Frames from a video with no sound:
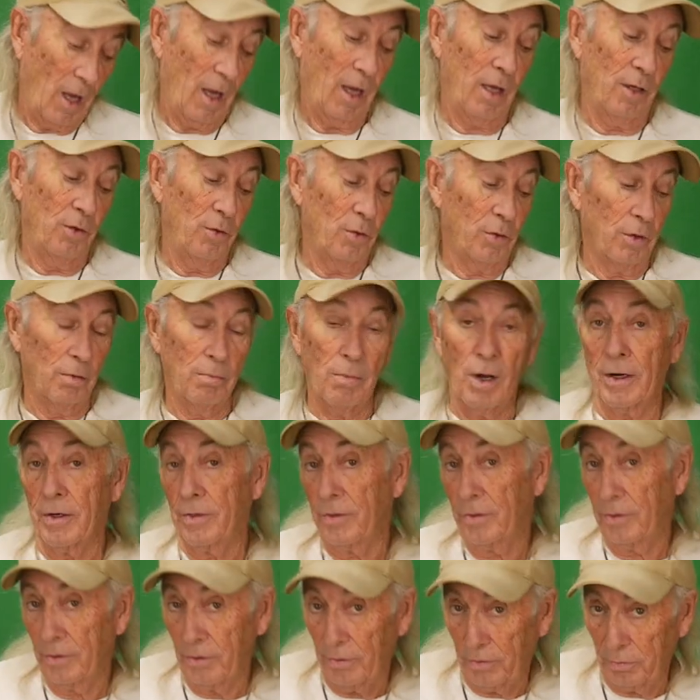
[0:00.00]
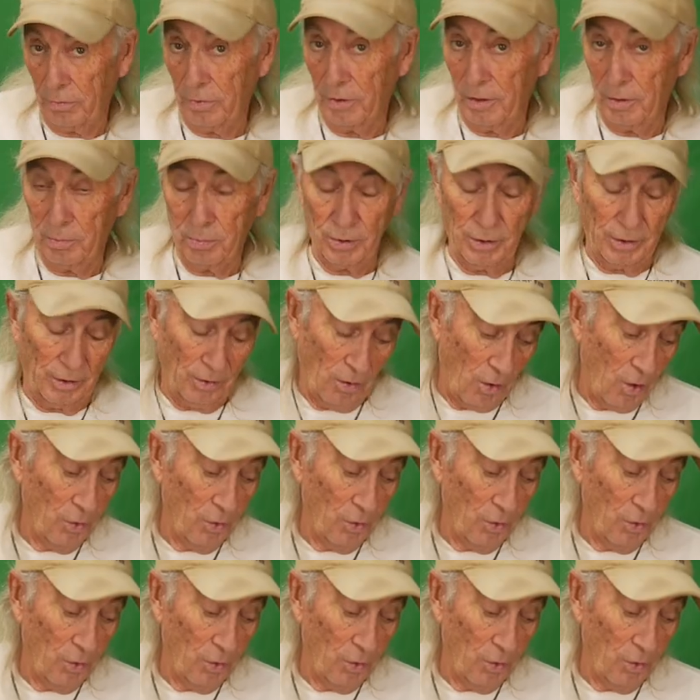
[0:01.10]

and you can monitor your 3D printer.